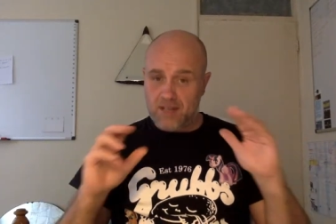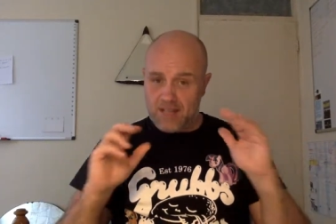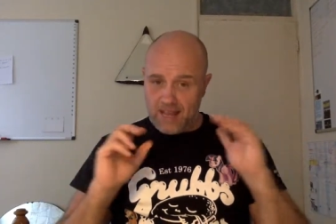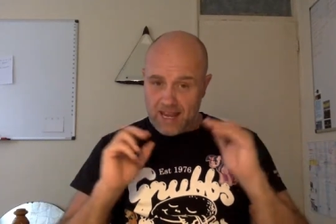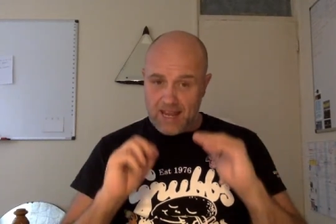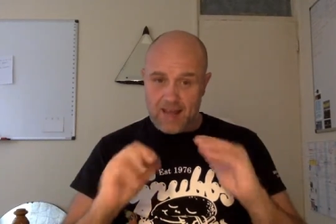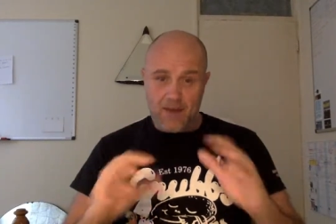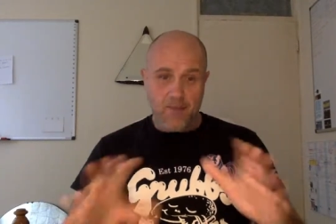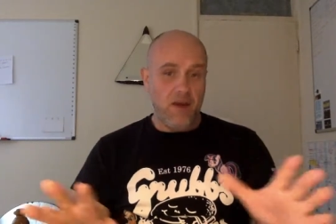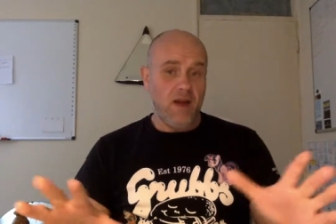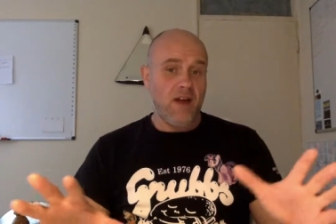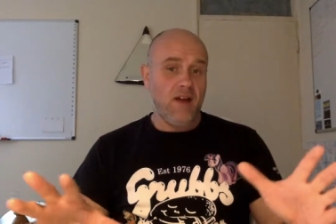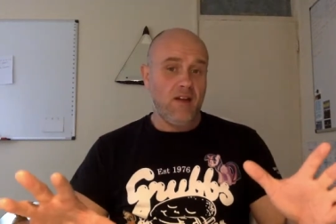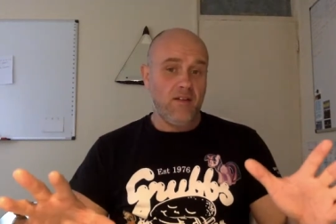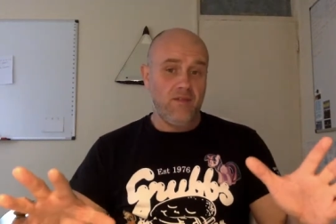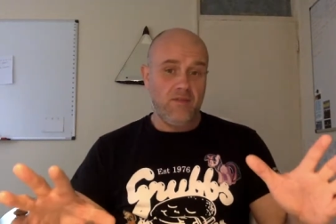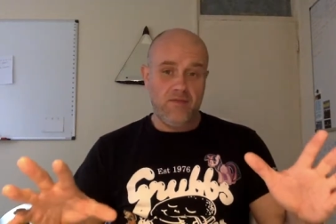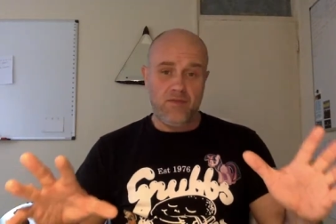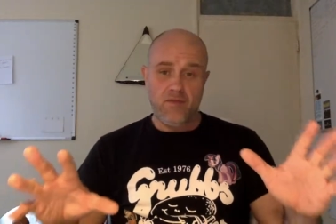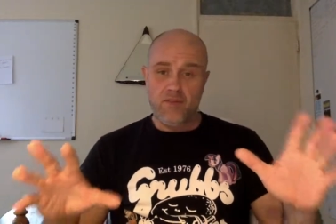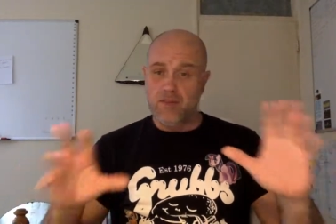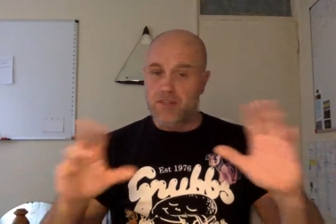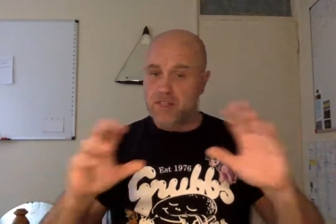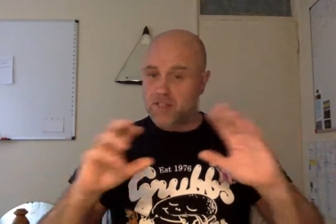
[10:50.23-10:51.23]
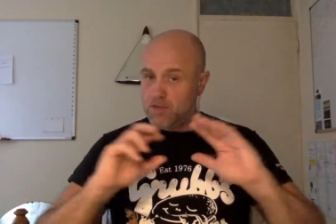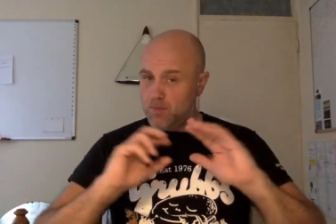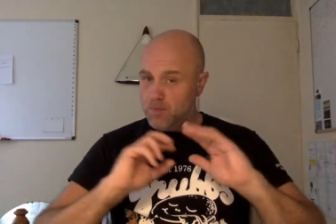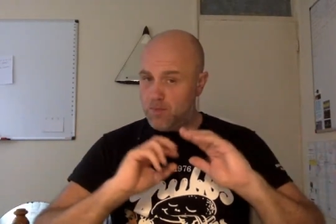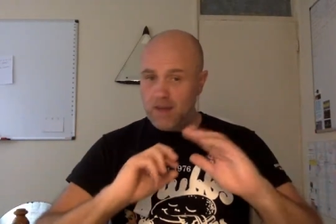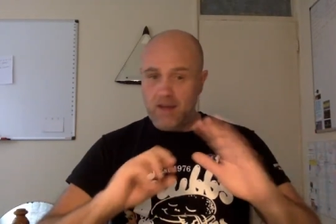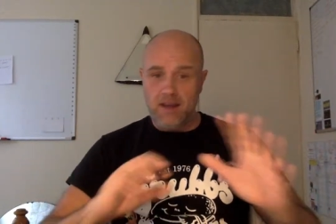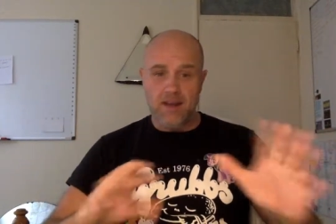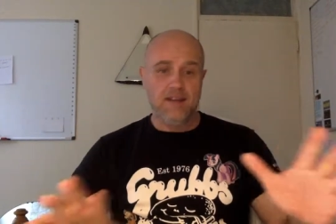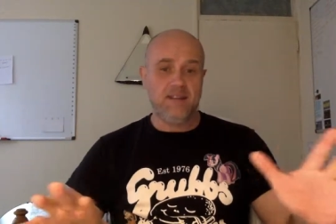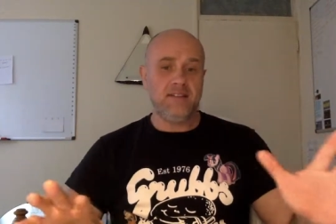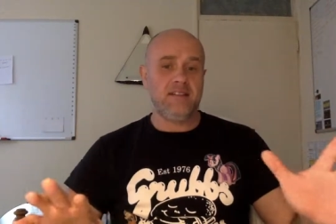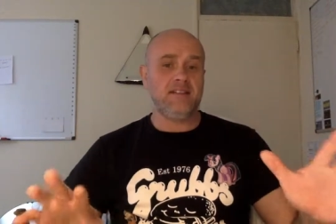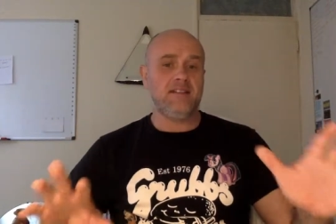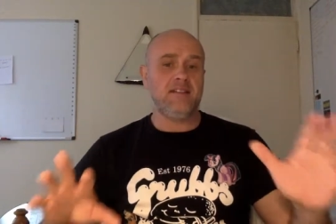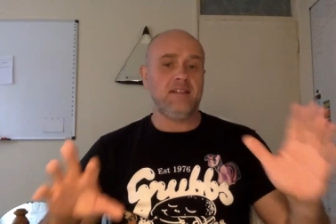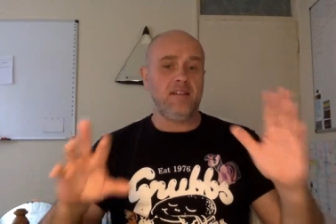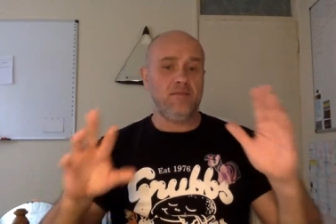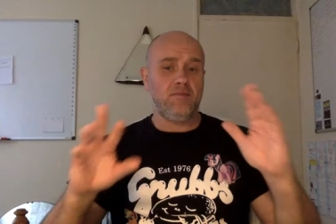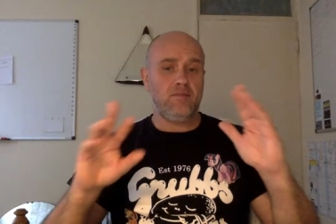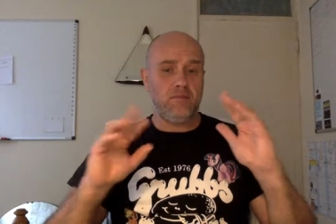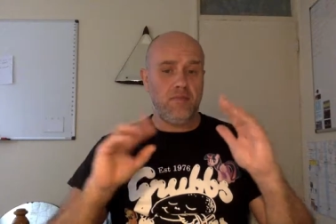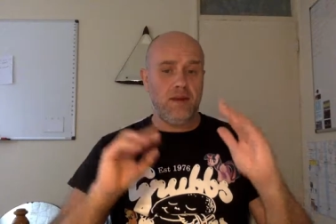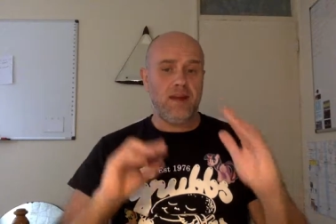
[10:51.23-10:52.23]
get him out of the space
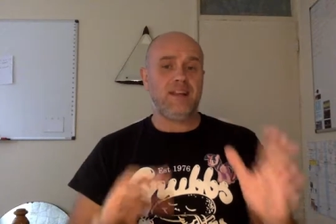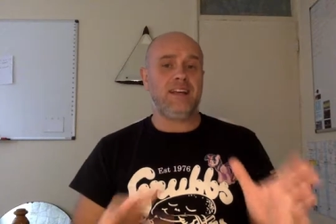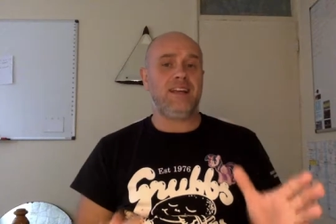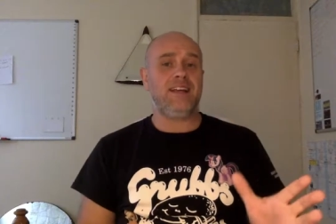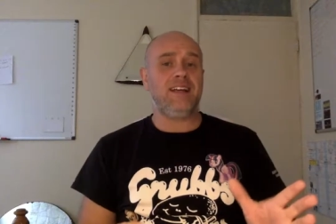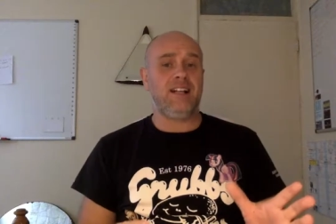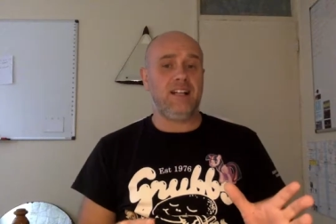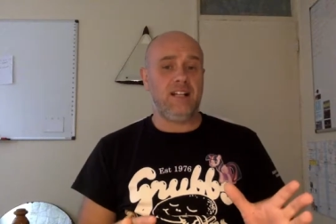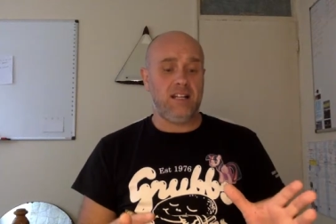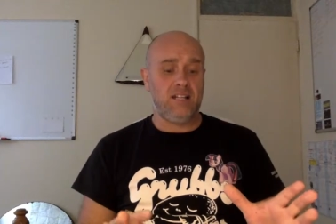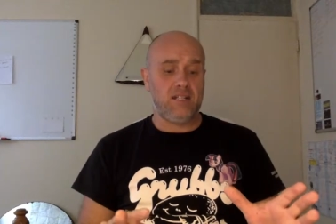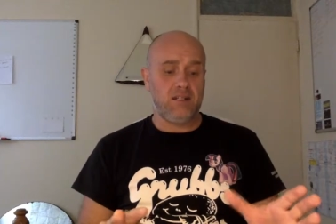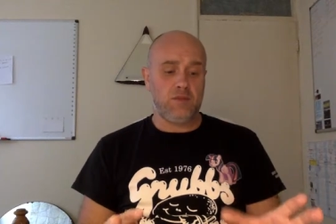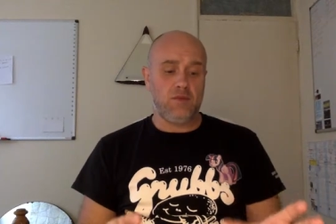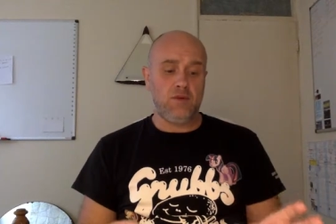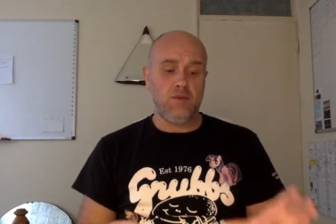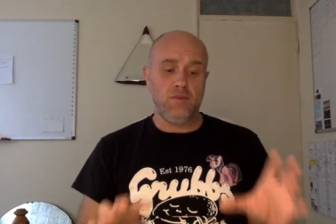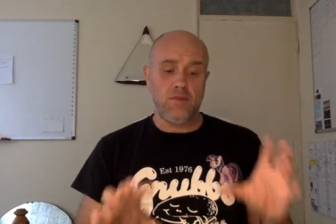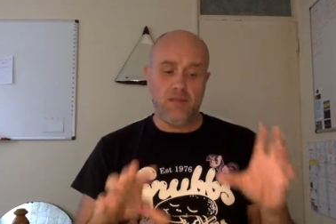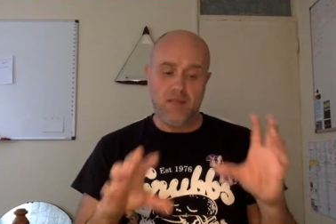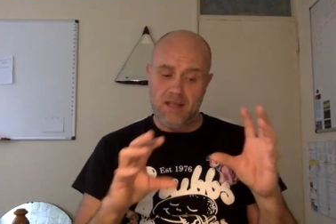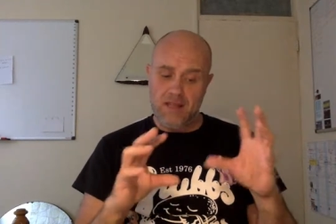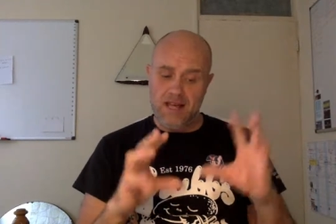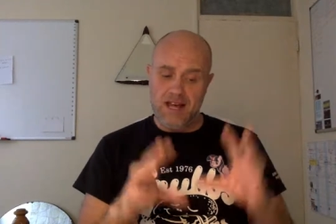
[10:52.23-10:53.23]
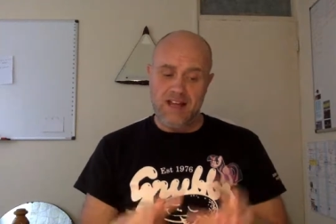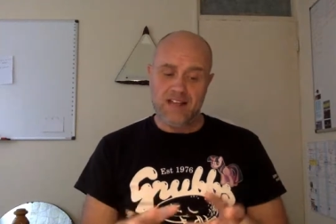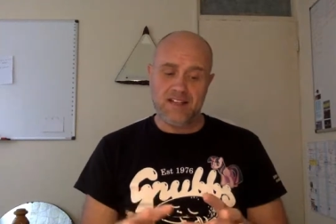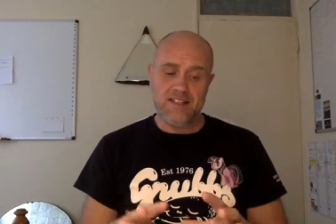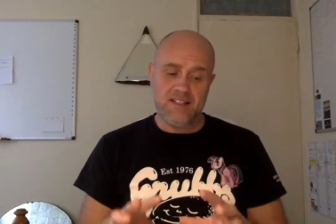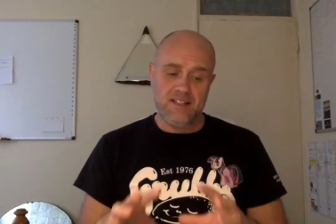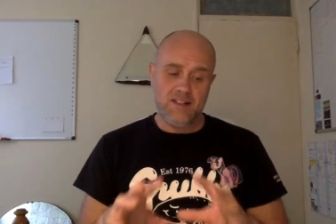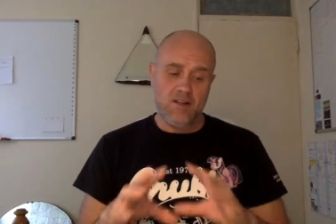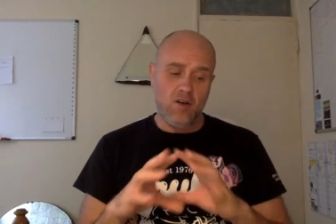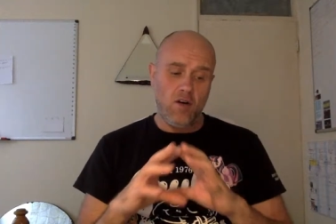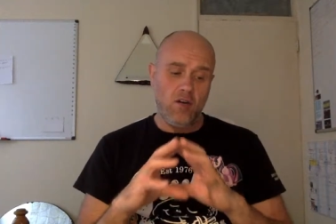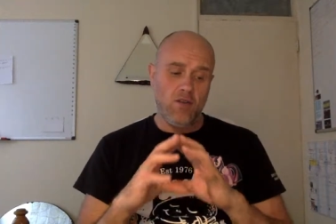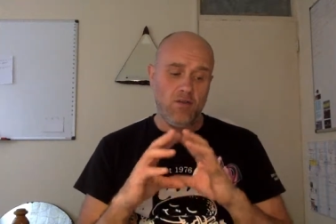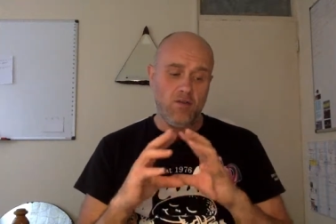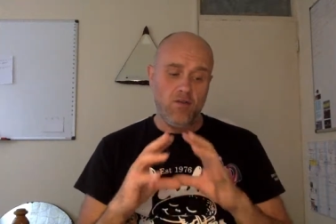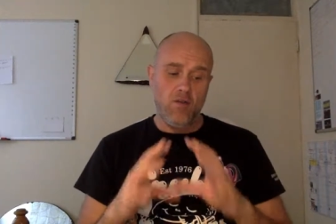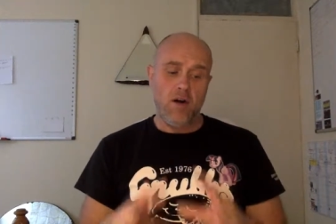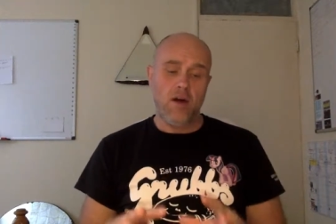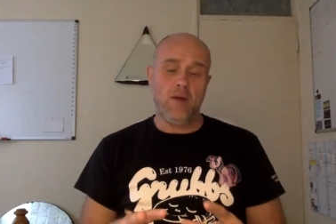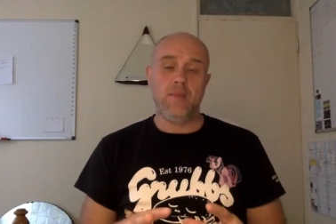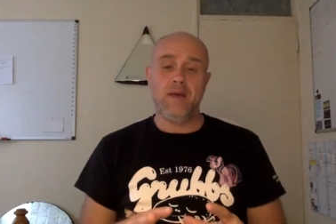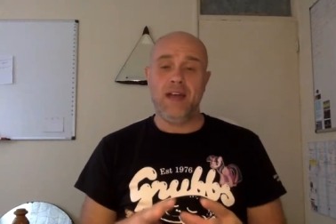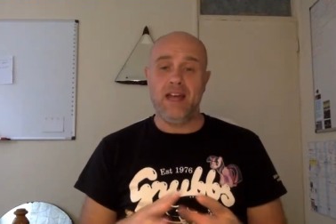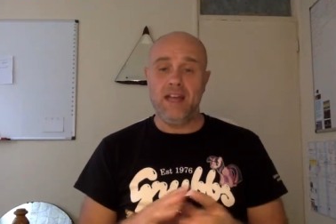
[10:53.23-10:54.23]
and make it clear to him that that's not the
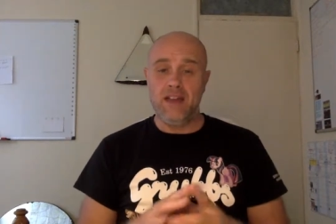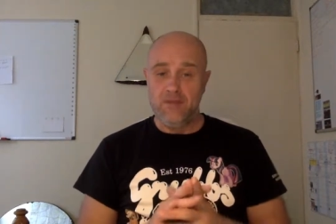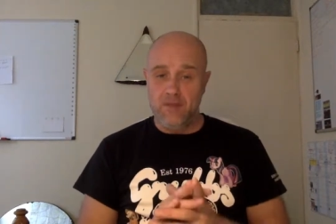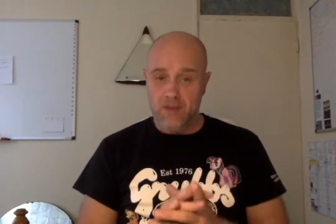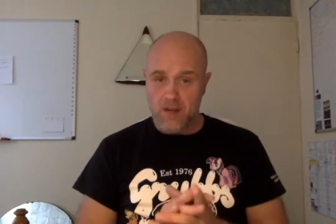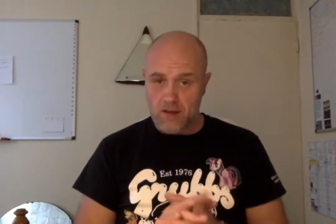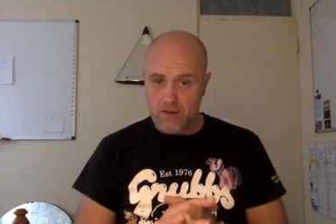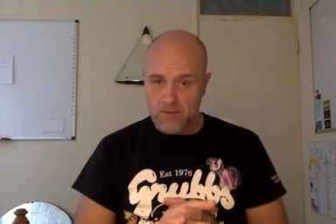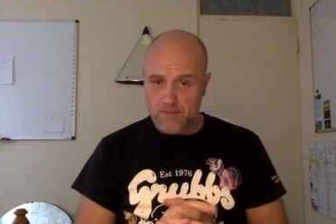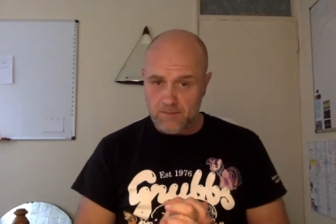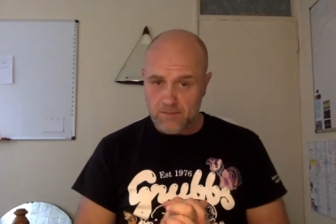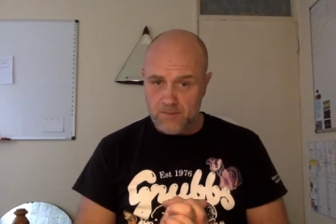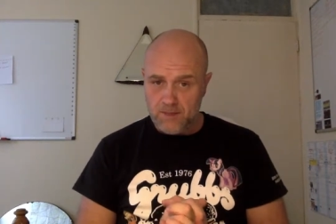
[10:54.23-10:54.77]
right behavior